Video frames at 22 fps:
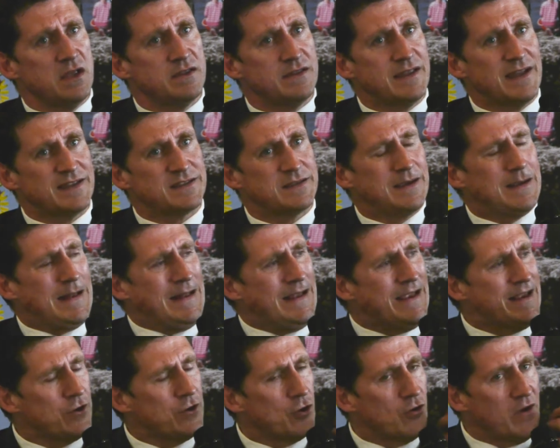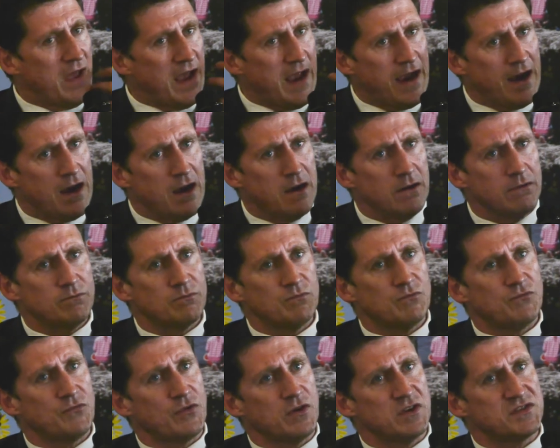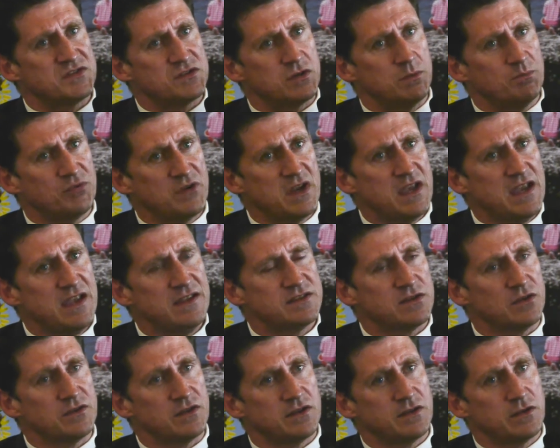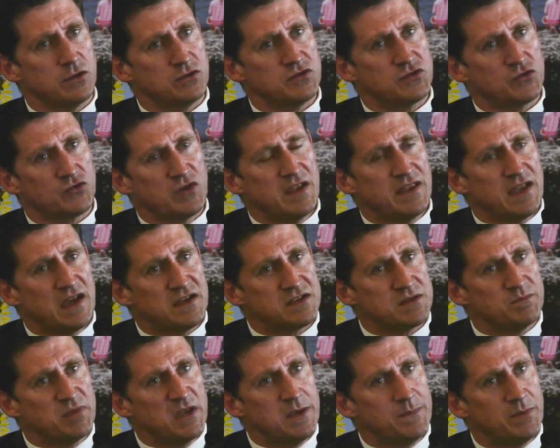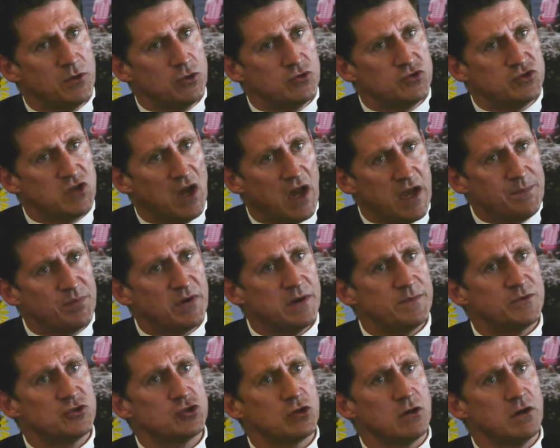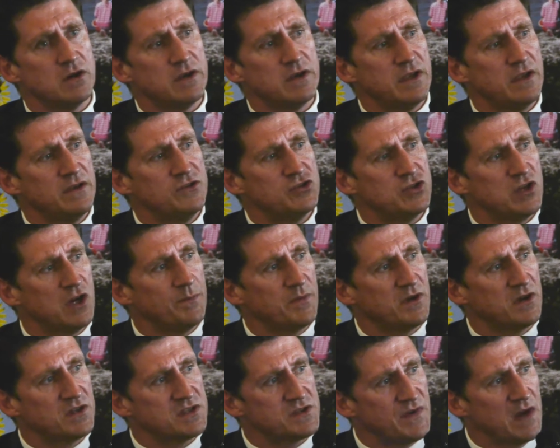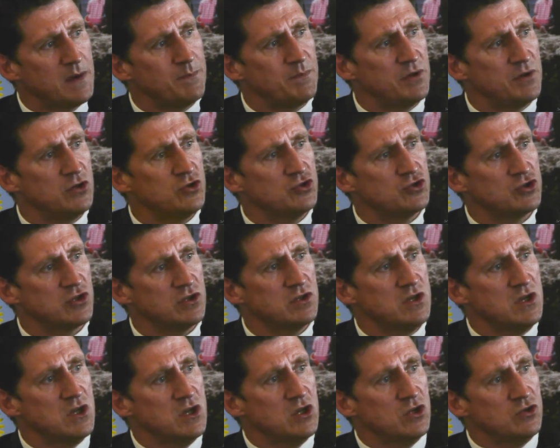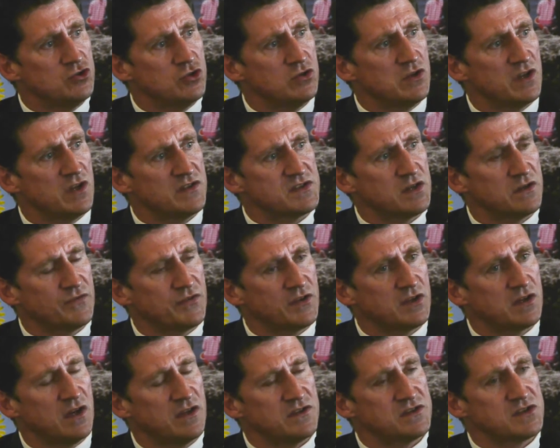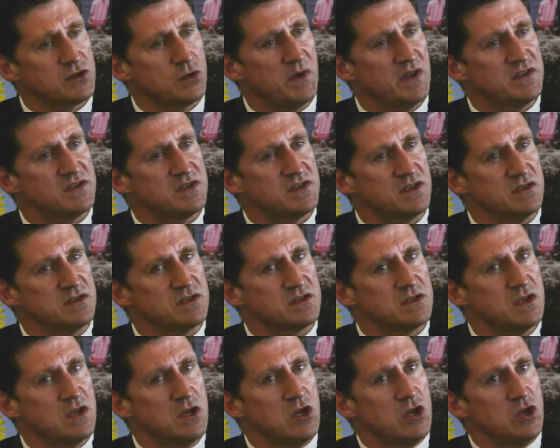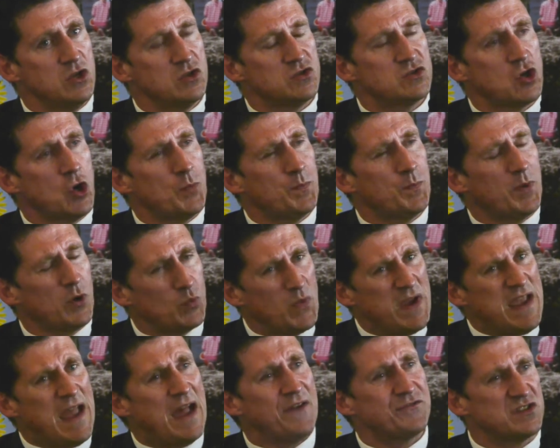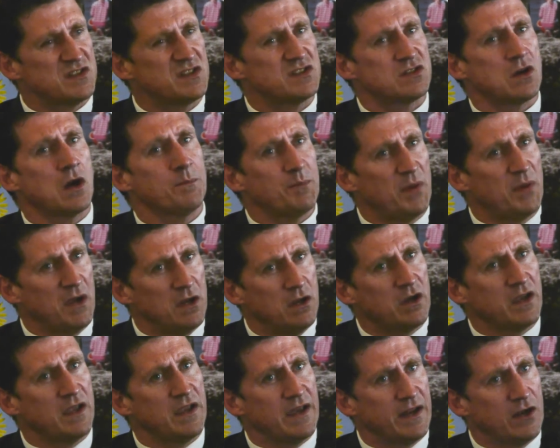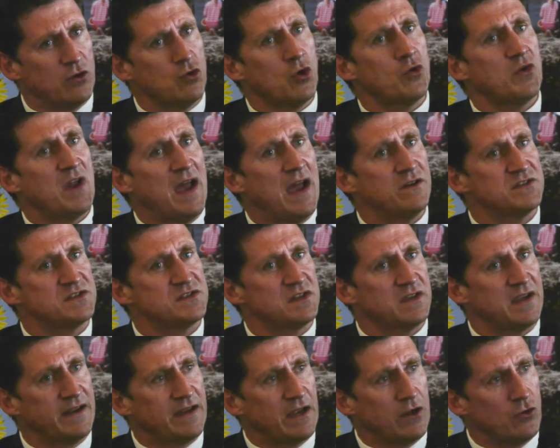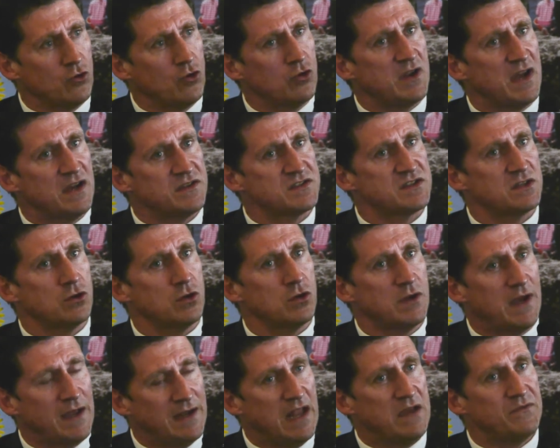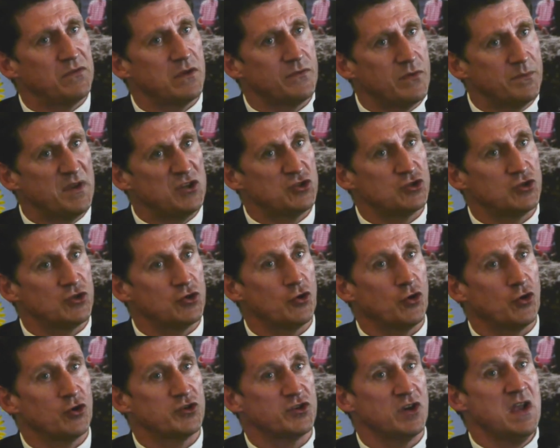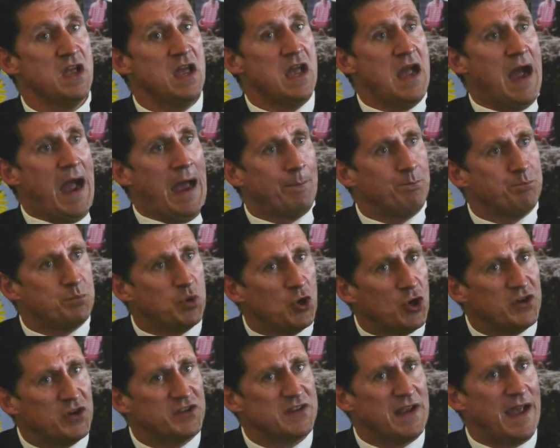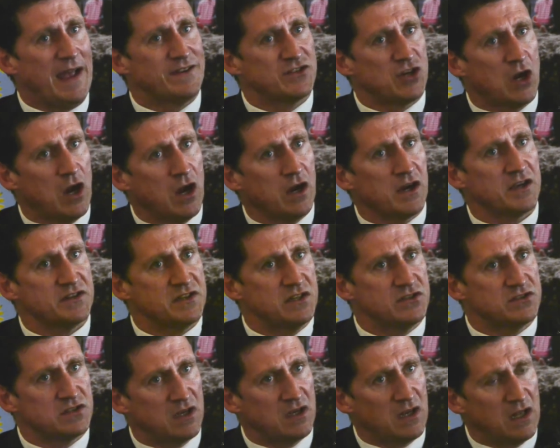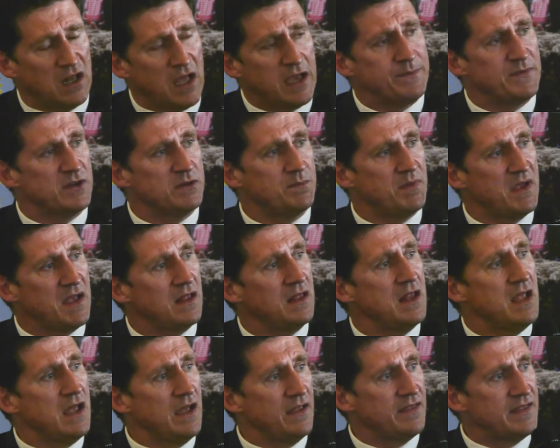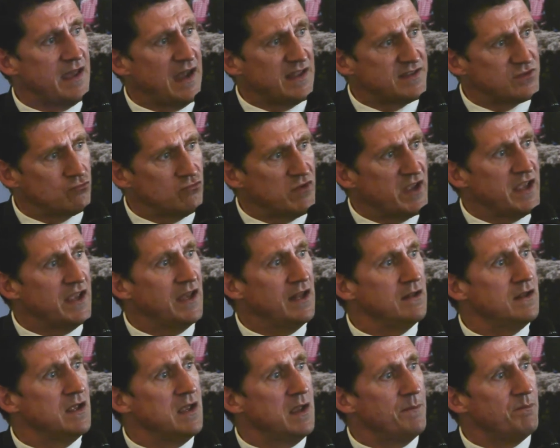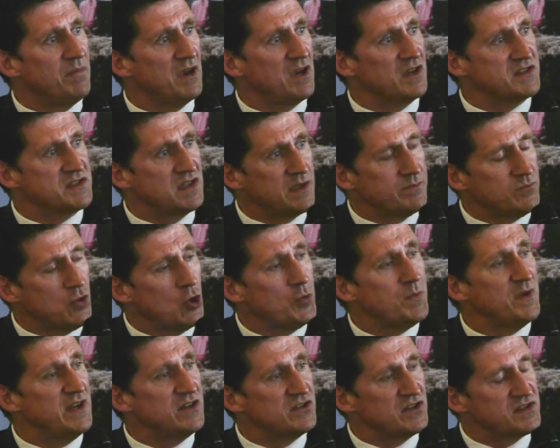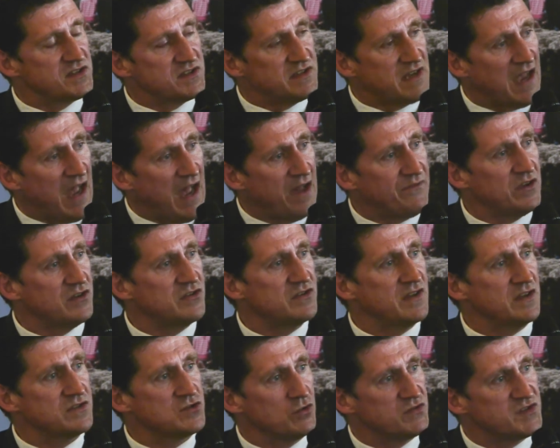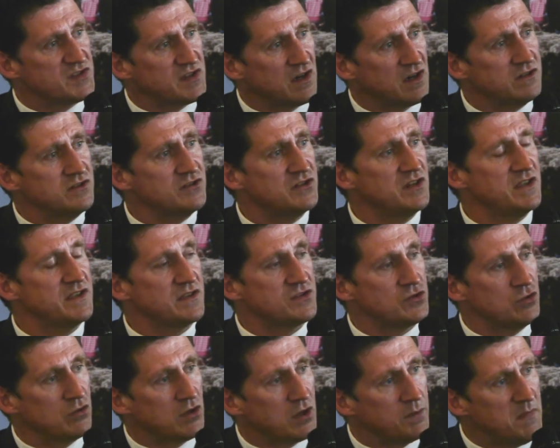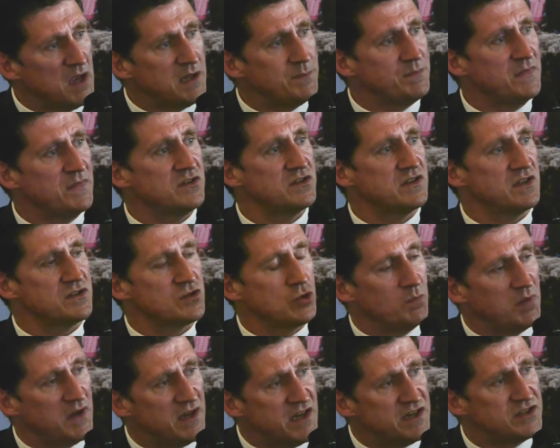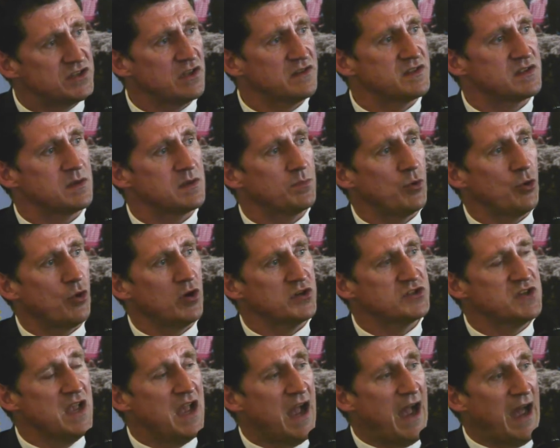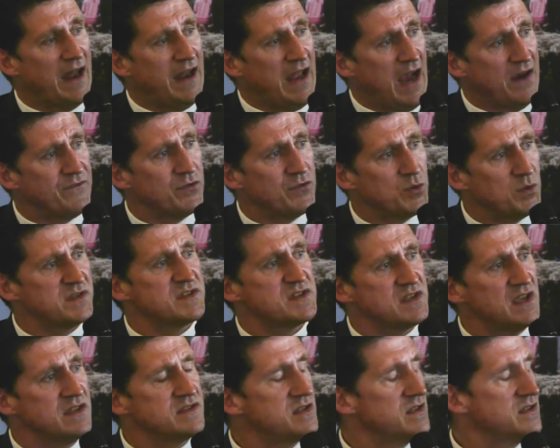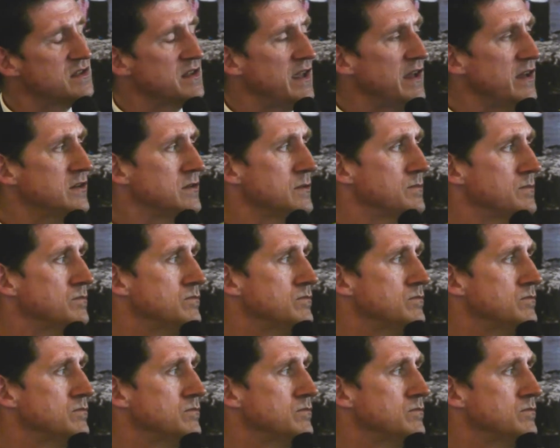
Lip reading: that's cleaner air for us to breathe, so that those 3,000 people who die prematurely each year because of air pollution do not suffer the consequences. So, but we have to start by looking at our own house and getting our own house and level of ambition in order, and put a target into the climate bill that's real. Because at the moment it doesn't have it, there's no certainty, there's no commitment, there's no political support, and everyone senses that.